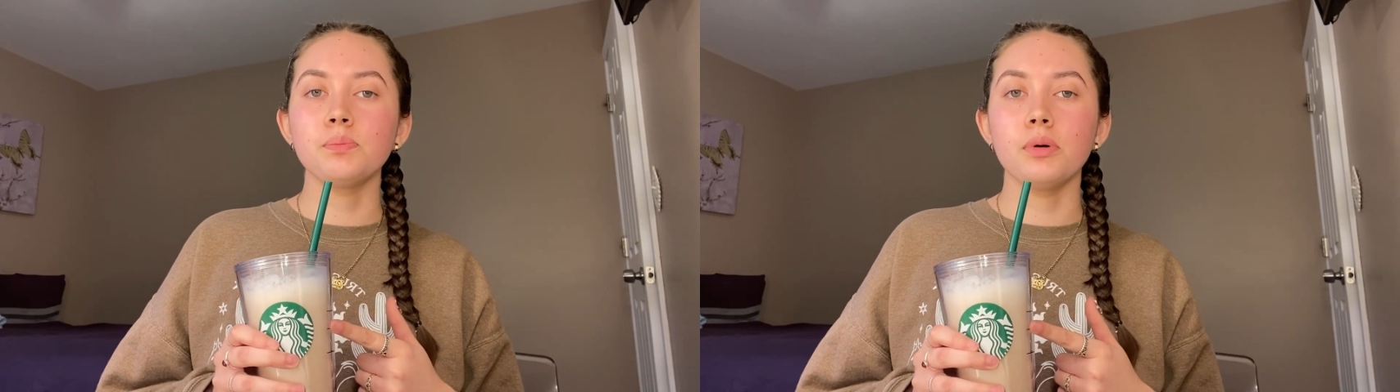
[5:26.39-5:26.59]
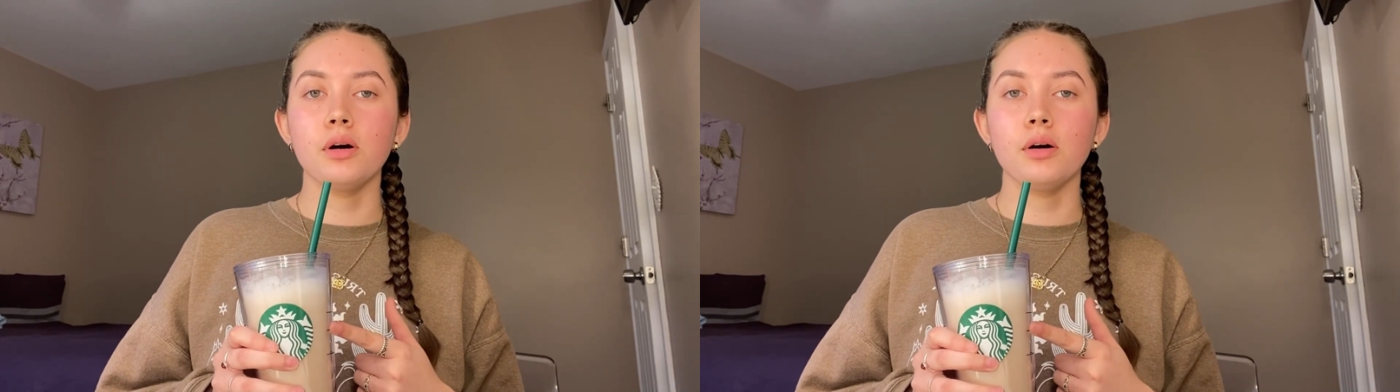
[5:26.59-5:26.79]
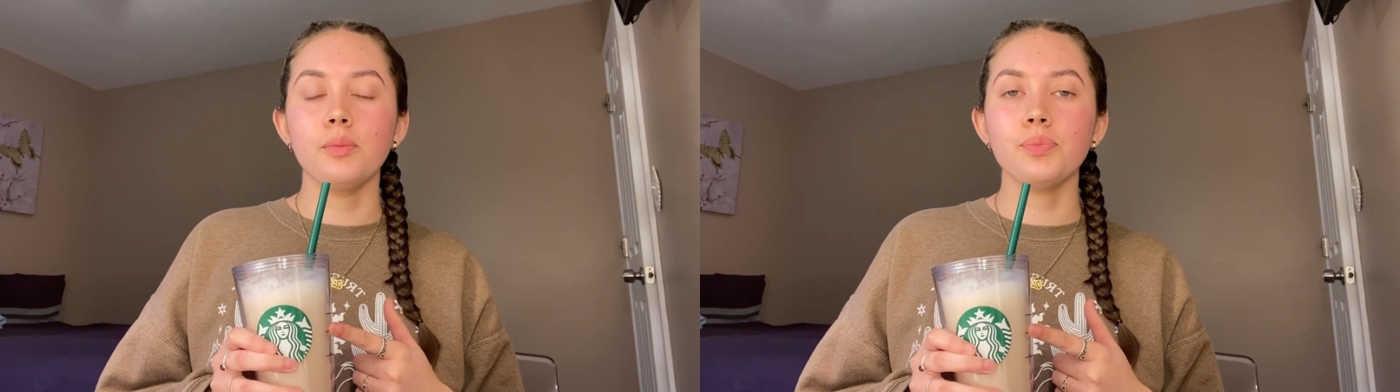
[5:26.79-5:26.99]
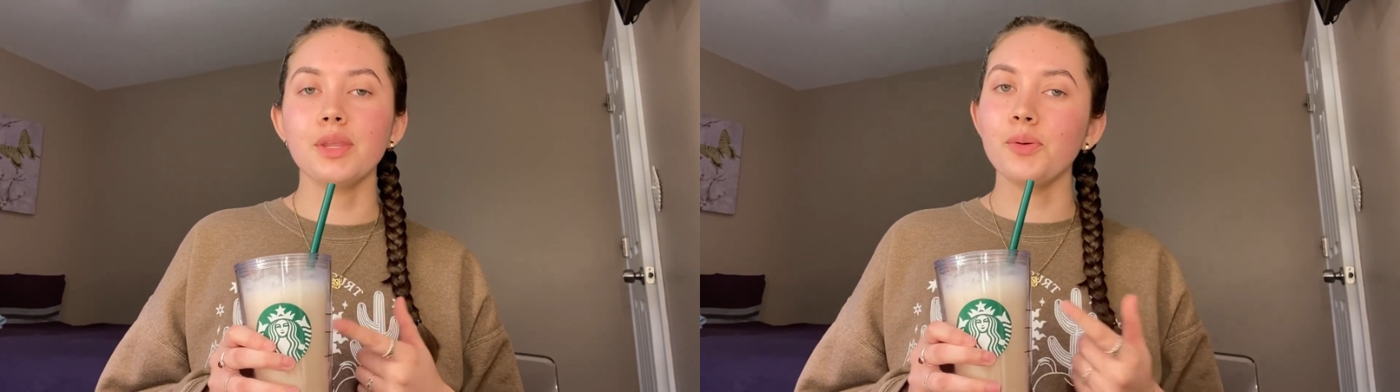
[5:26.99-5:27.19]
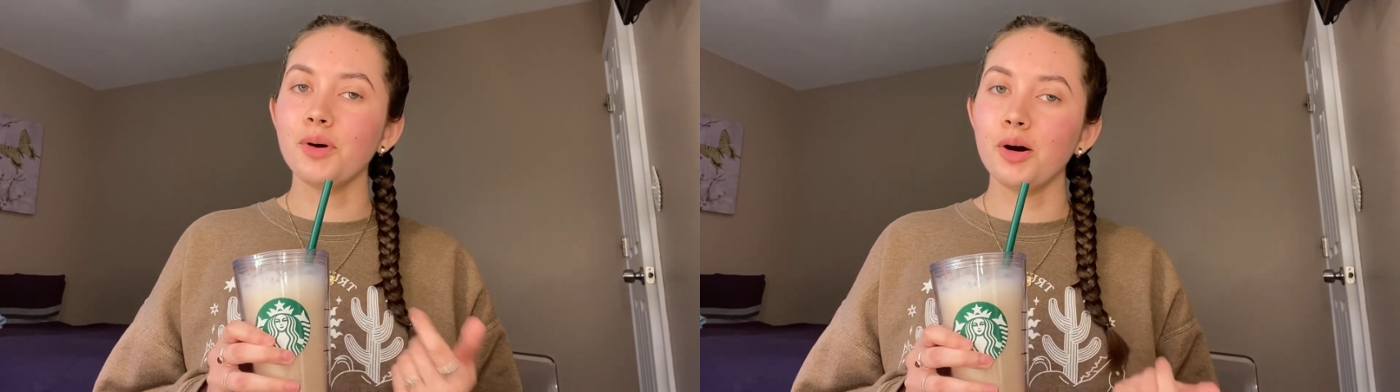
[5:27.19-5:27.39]
but
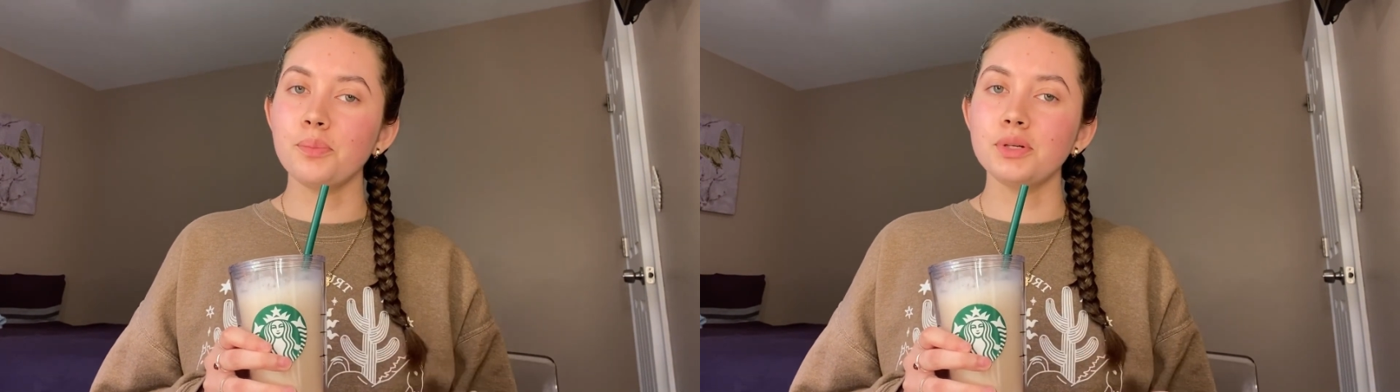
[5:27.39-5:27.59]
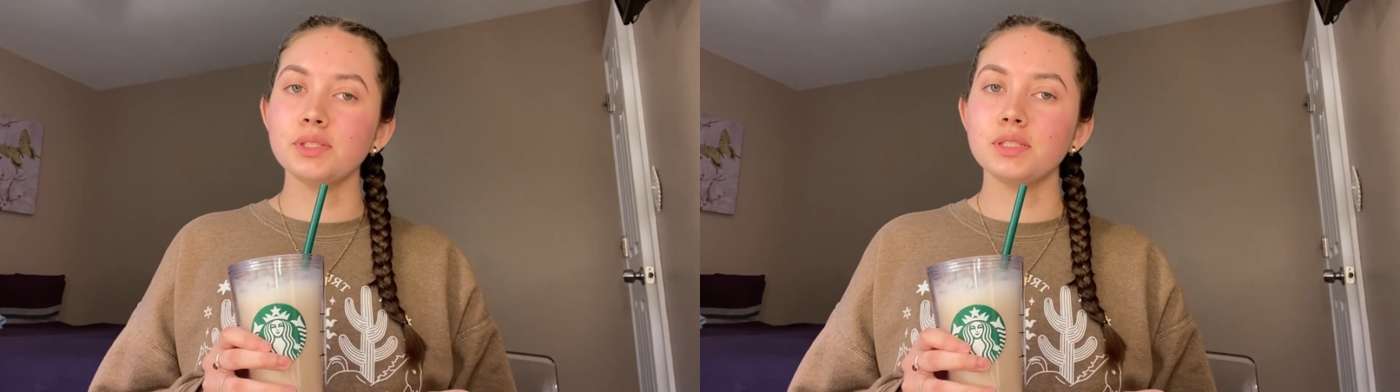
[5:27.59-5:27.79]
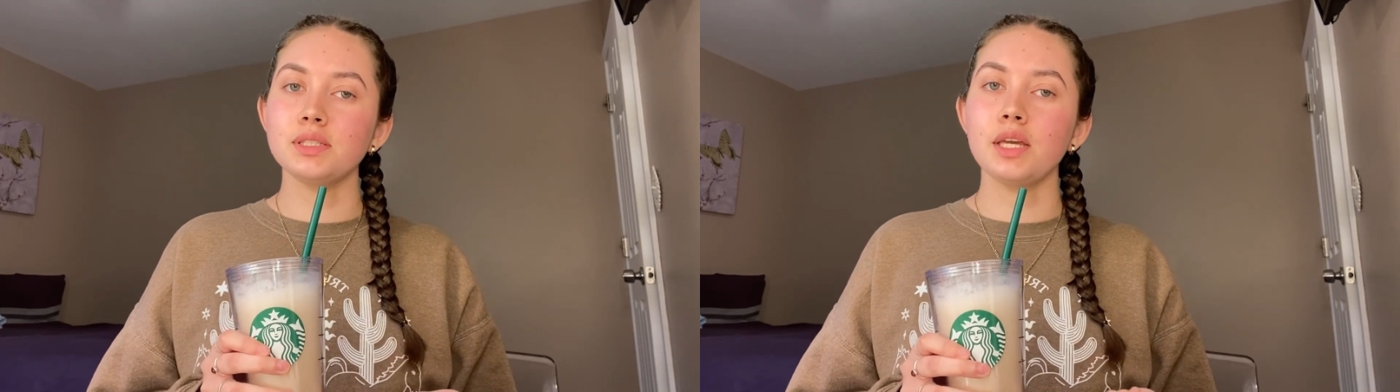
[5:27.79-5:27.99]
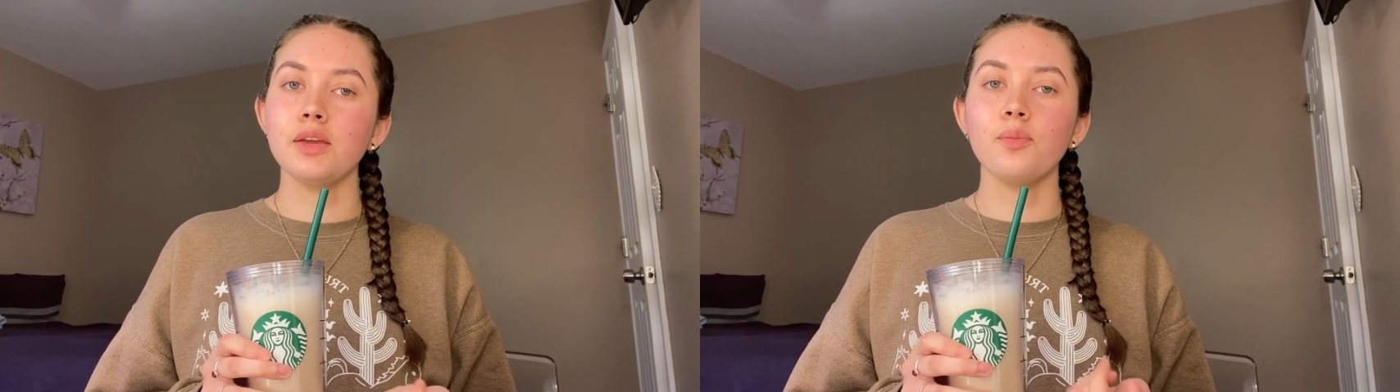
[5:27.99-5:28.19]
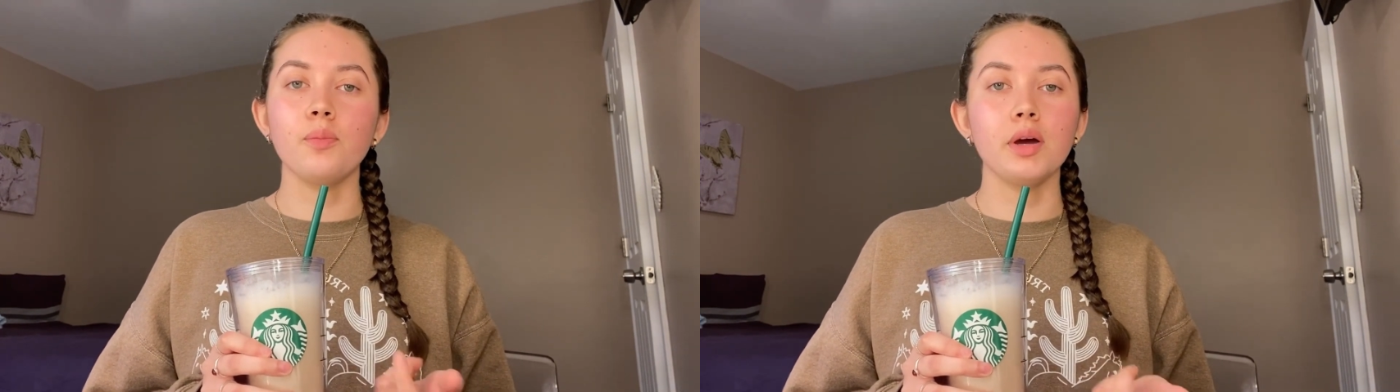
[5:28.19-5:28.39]
it will help you to
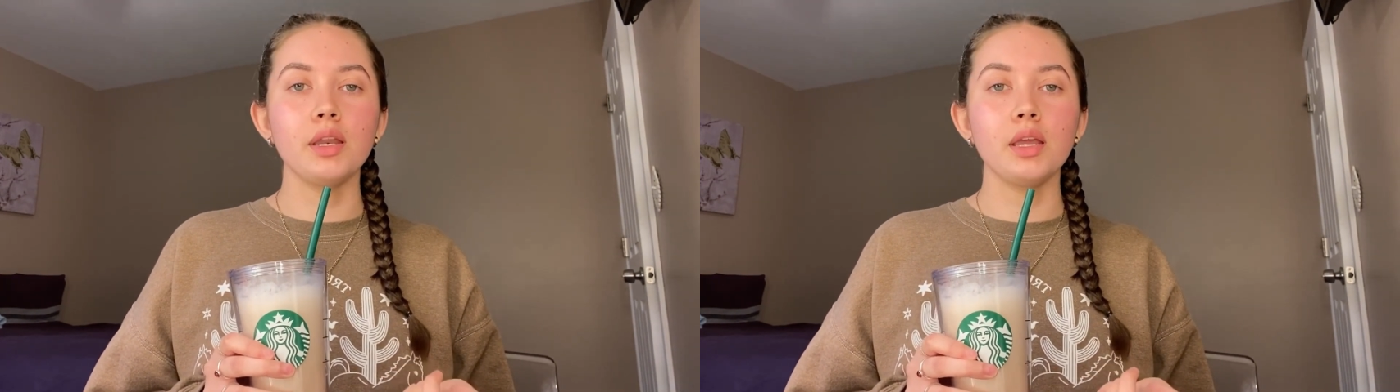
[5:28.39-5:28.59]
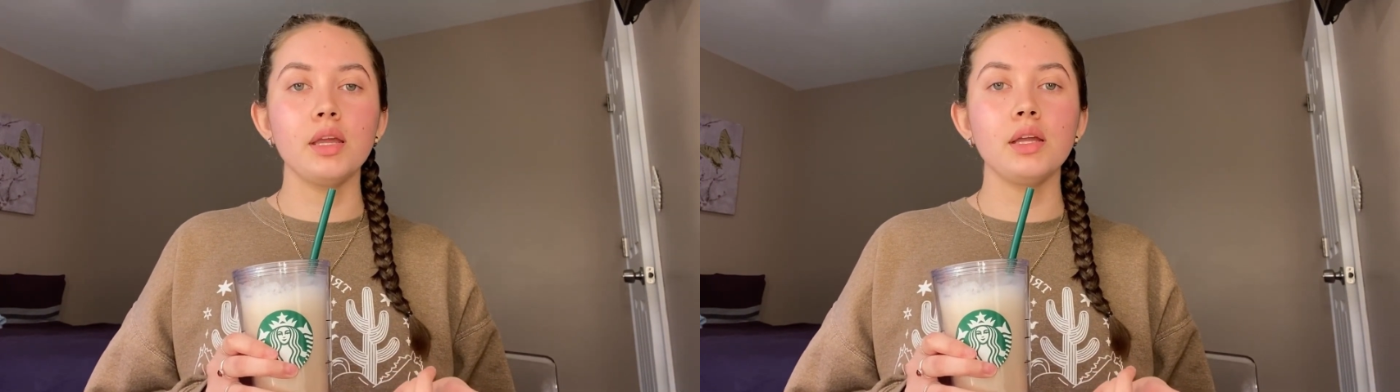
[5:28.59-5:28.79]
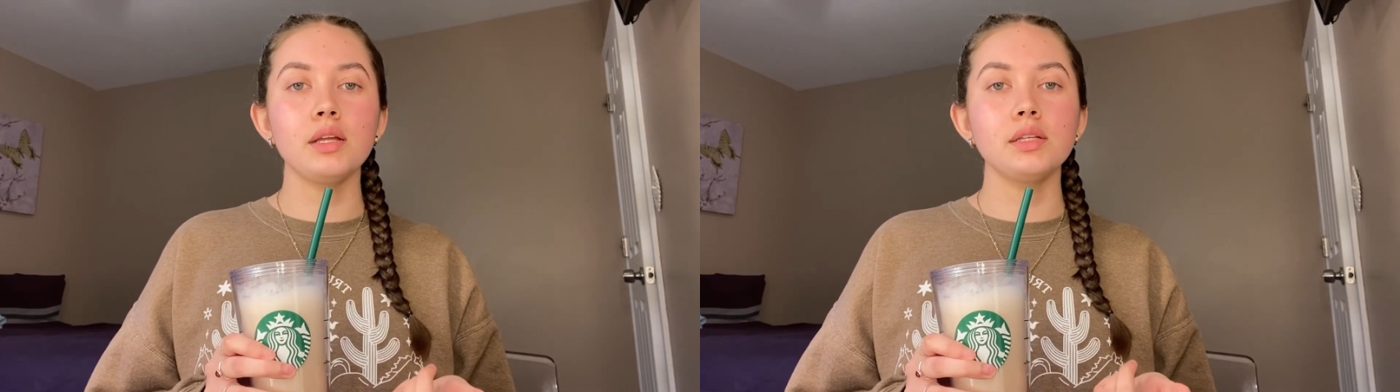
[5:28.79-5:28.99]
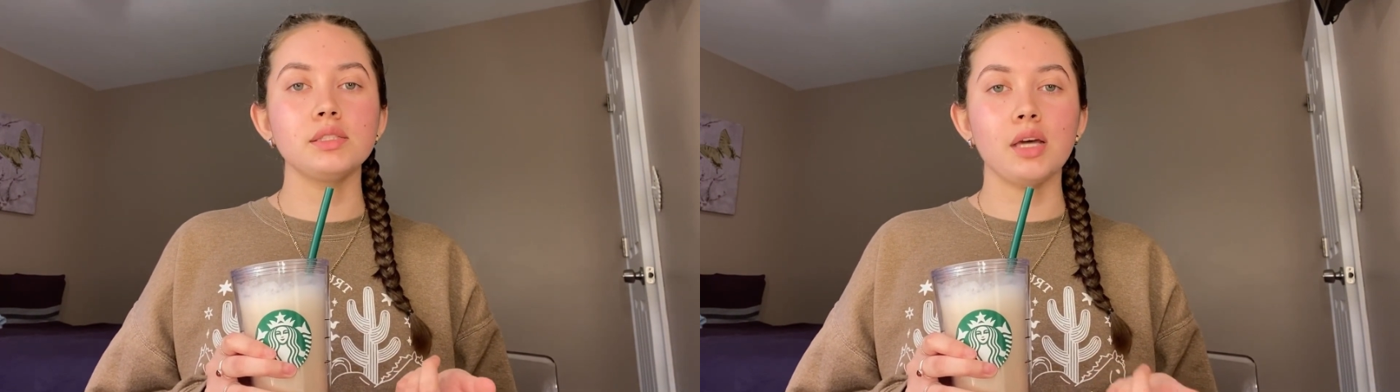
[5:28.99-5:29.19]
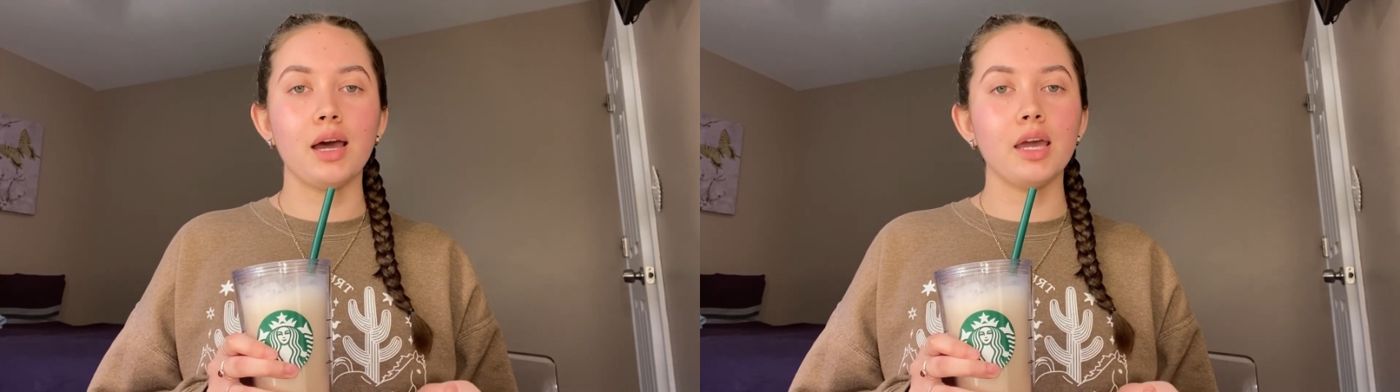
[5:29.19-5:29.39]
save money,
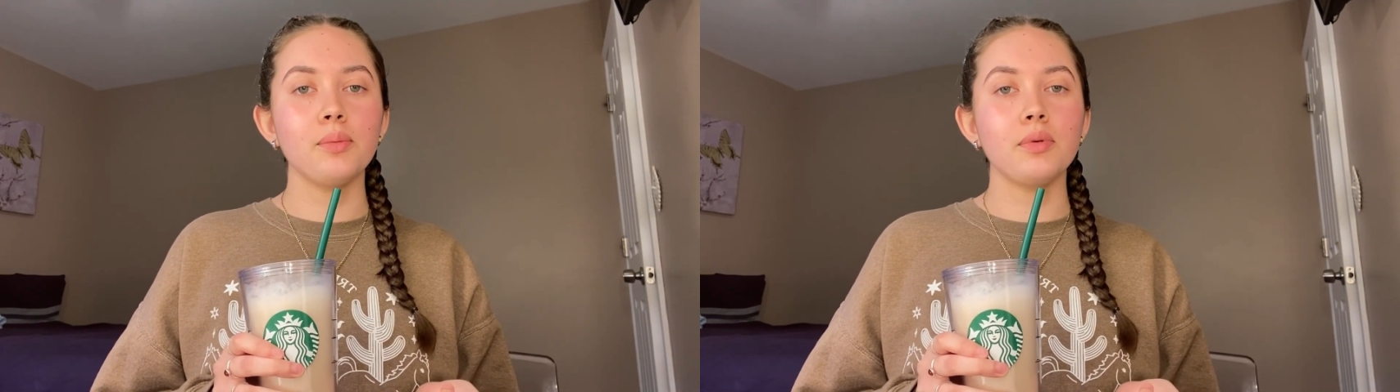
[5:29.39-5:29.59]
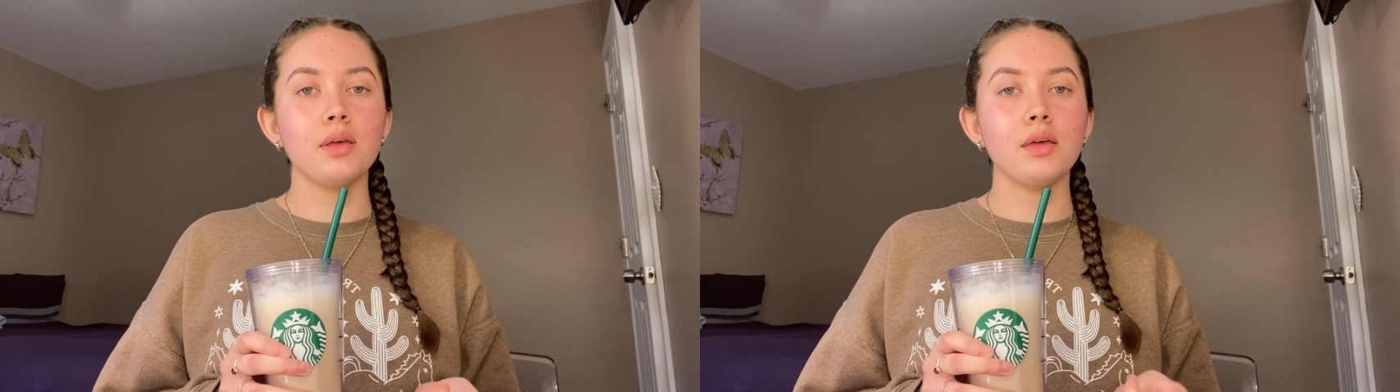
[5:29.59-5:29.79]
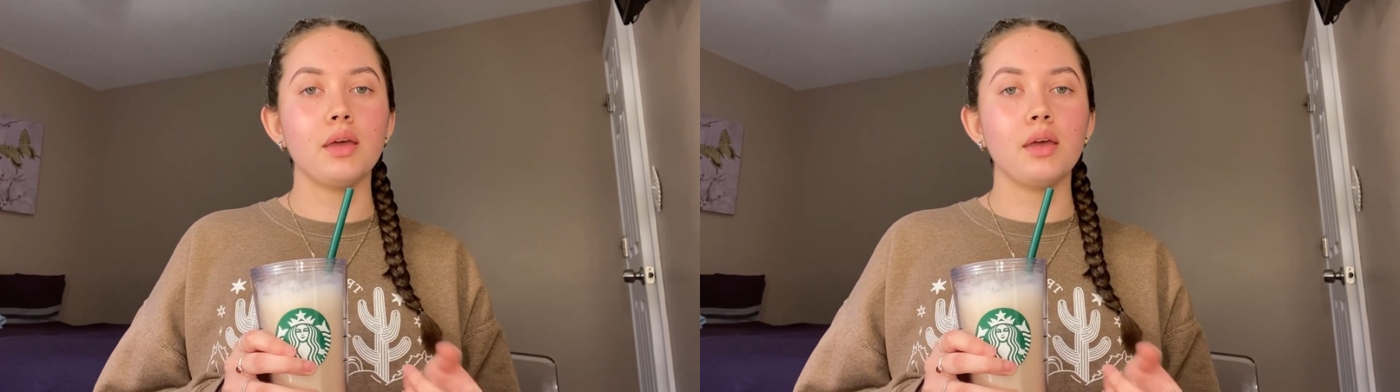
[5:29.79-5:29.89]
time,